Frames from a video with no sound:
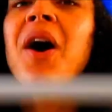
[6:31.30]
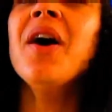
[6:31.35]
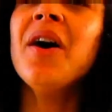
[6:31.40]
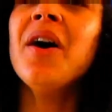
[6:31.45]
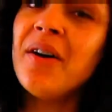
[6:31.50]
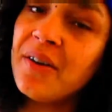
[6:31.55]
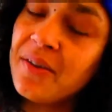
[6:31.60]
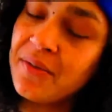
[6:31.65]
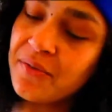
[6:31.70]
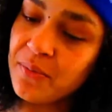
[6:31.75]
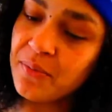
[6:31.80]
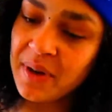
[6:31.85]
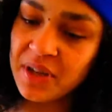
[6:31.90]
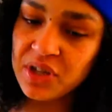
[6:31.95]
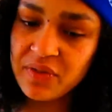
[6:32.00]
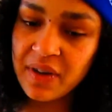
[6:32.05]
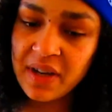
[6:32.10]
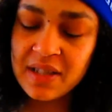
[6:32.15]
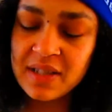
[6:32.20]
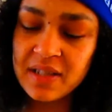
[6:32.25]
for my
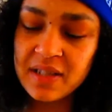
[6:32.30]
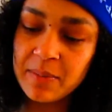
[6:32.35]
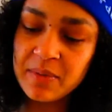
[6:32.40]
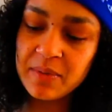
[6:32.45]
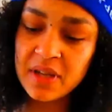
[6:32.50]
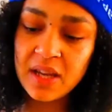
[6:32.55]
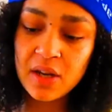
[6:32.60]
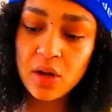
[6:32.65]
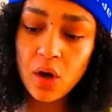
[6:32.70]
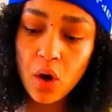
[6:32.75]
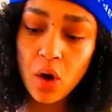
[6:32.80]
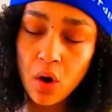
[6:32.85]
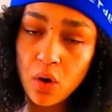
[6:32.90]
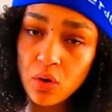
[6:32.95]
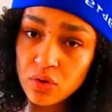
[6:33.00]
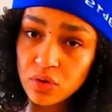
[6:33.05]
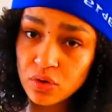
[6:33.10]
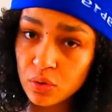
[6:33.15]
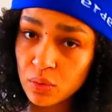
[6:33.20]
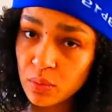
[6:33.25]
triceps, and
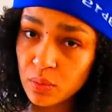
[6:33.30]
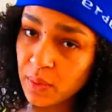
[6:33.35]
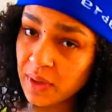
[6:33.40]
also